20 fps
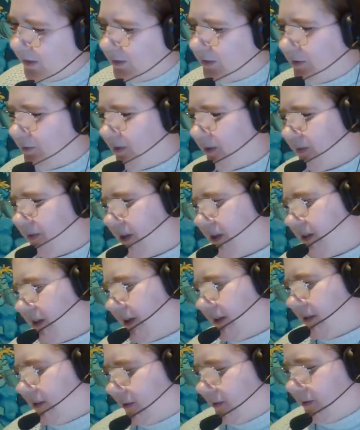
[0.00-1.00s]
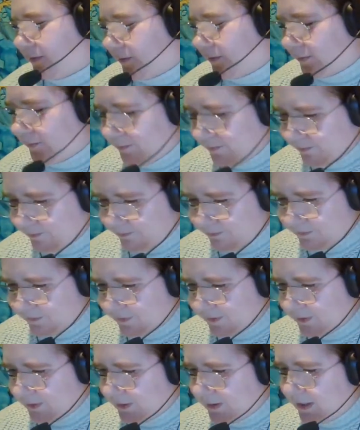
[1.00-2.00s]
you reveal like the whole
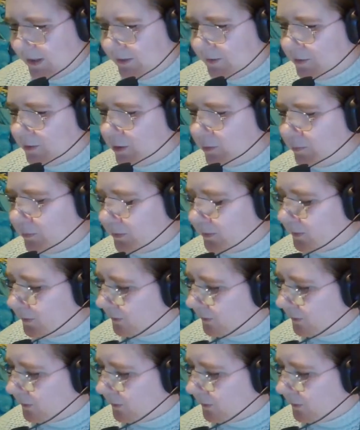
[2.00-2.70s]
kit and caboodle.